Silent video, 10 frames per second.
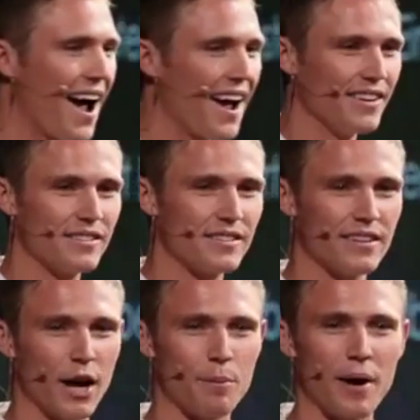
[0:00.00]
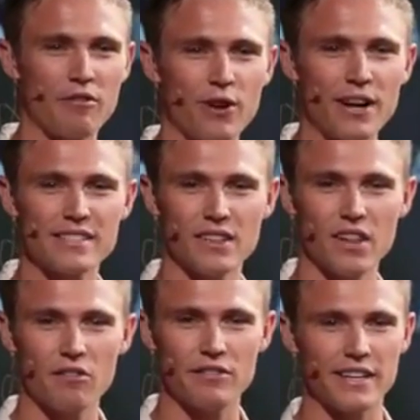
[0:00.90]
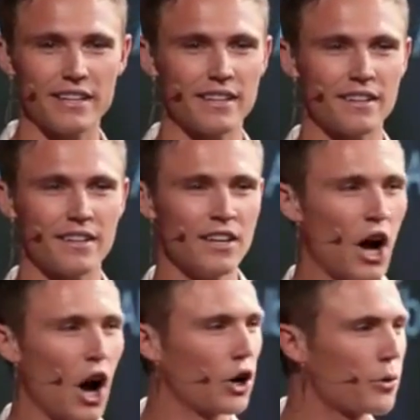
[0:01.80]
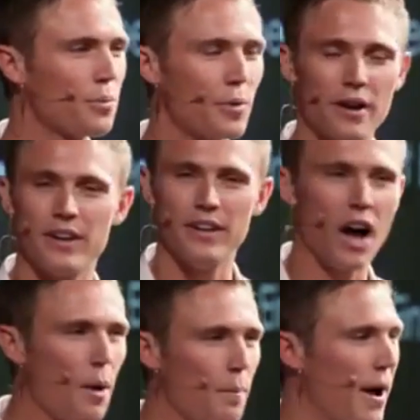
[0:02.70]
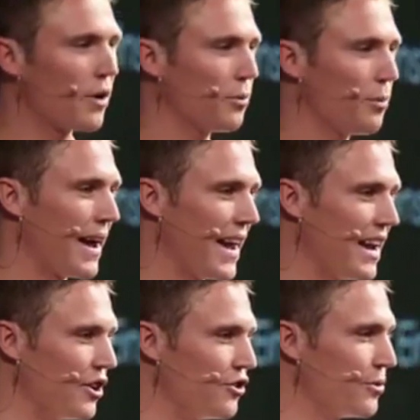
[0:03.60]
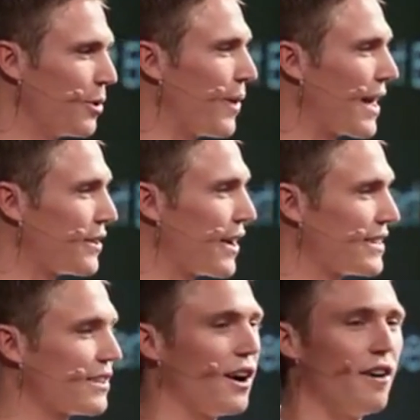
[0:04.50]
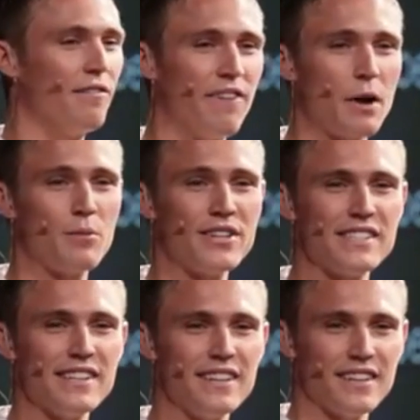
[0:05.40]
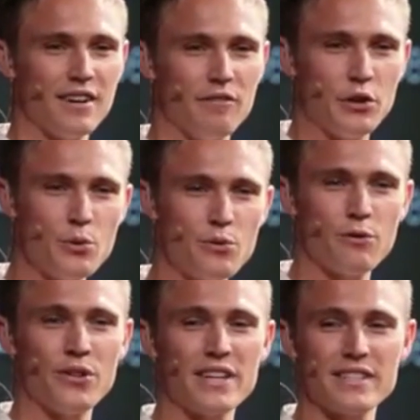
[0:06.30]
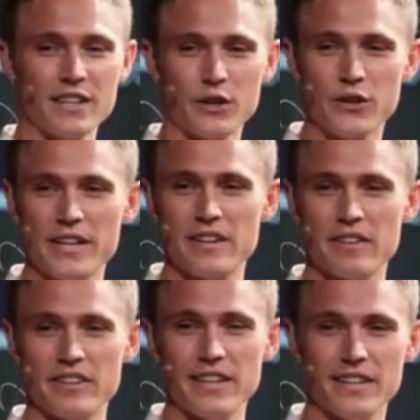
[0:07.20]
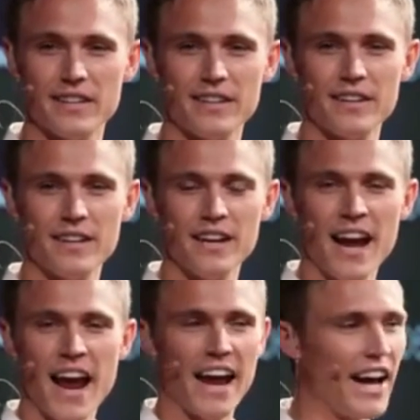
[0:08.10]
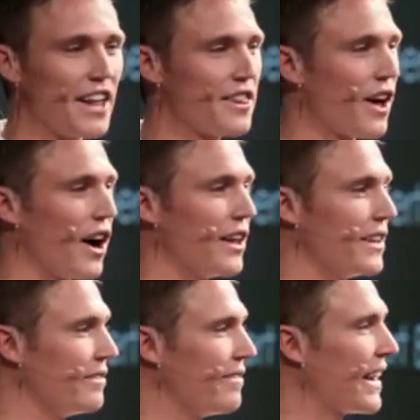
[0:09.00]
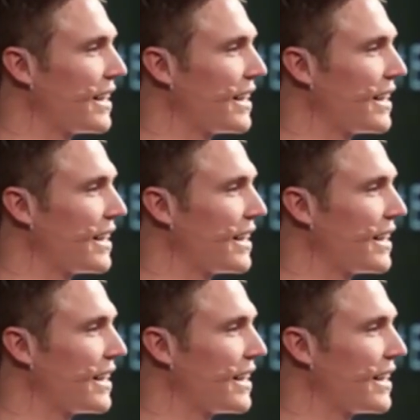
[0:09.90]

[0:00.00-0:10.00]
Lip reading: eyes, and my friends loved it. A group not bound by age, but rather I saw a vibrancy, of youthfulness, and creativity. And I thought that if I